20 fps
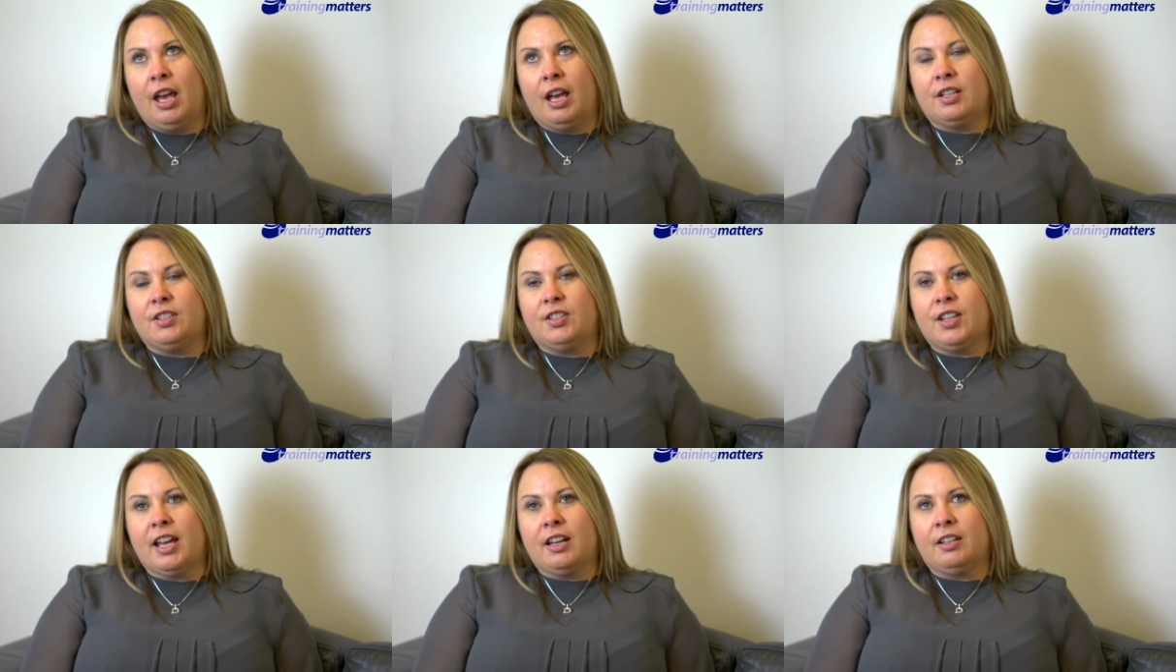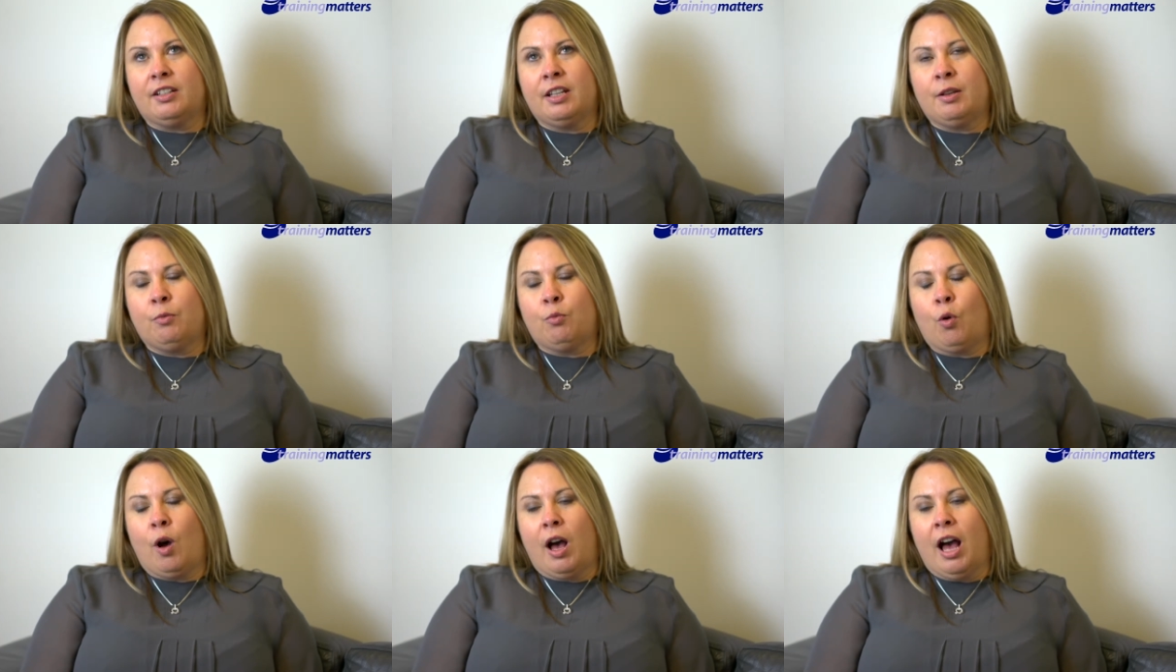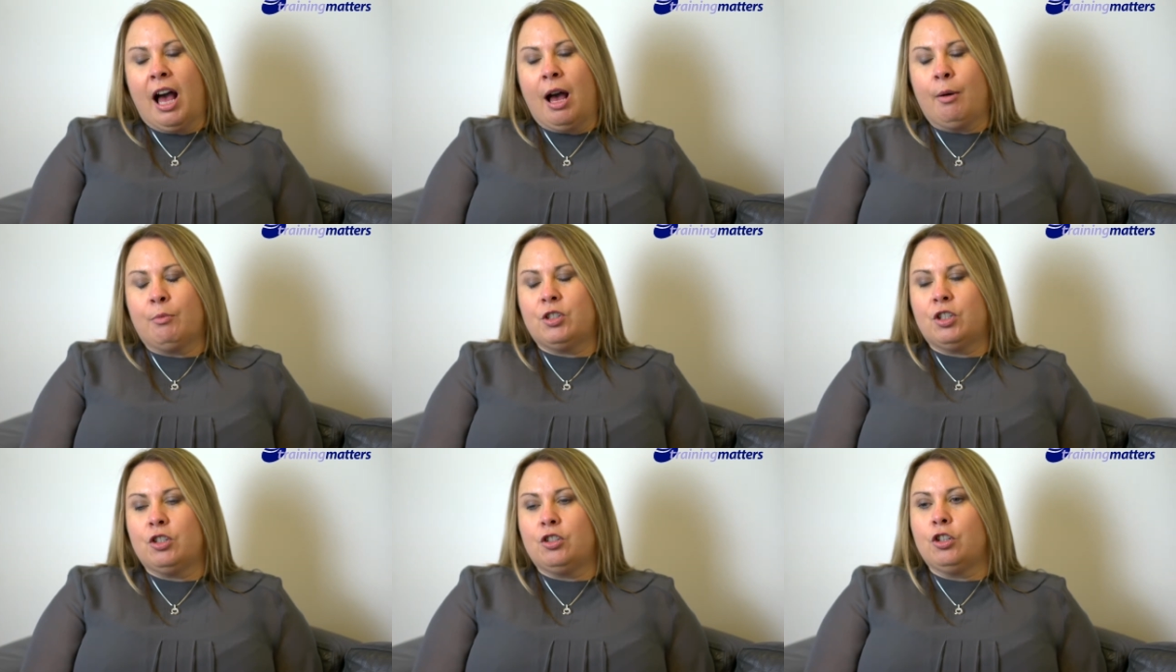certainly what
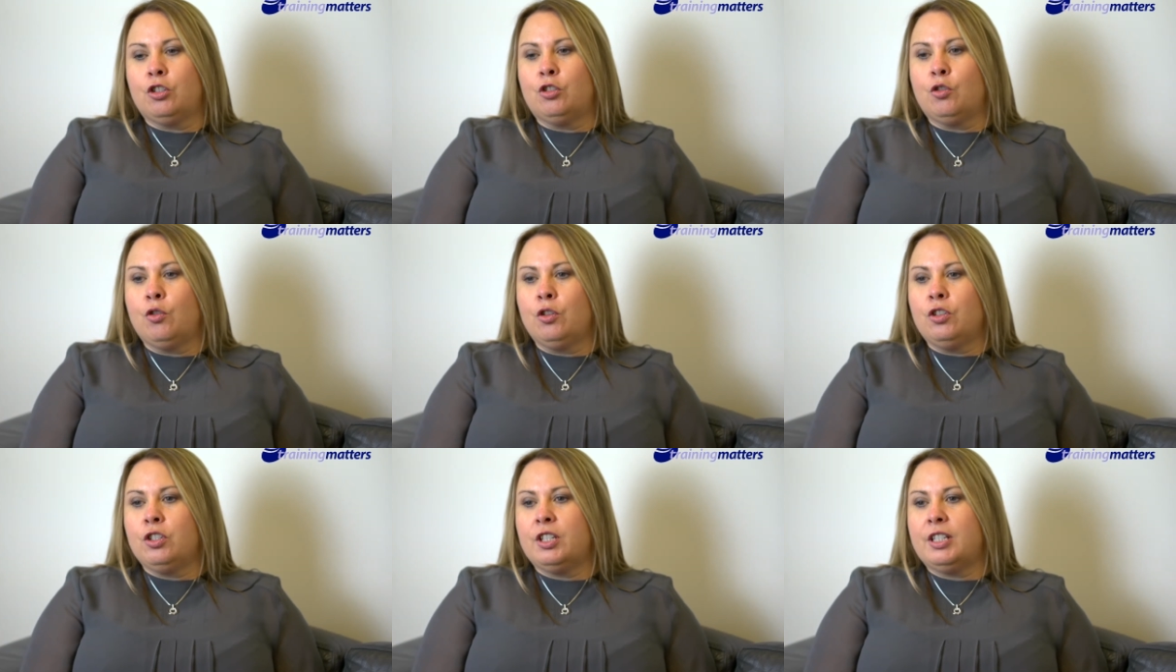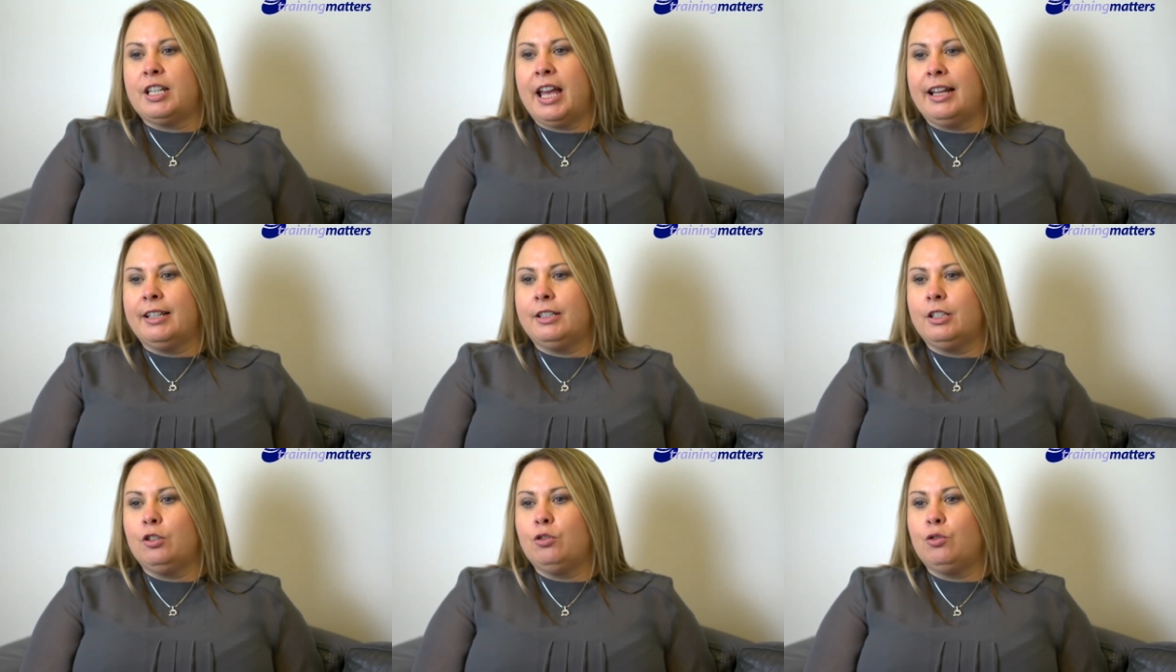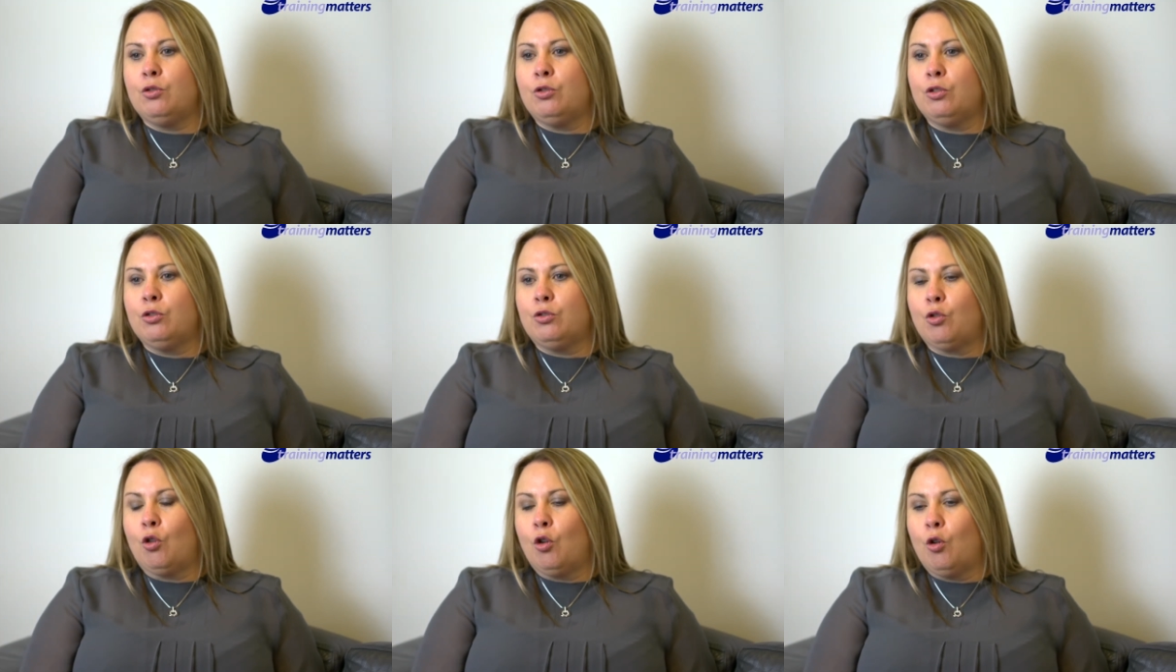happens is you tend to do
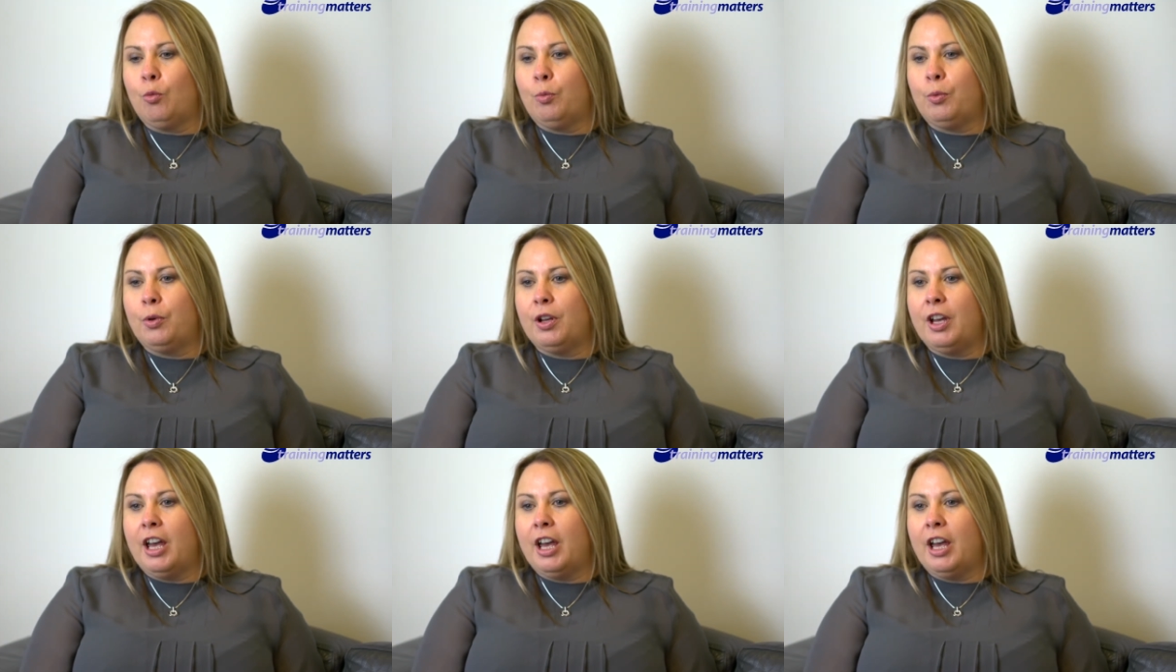the job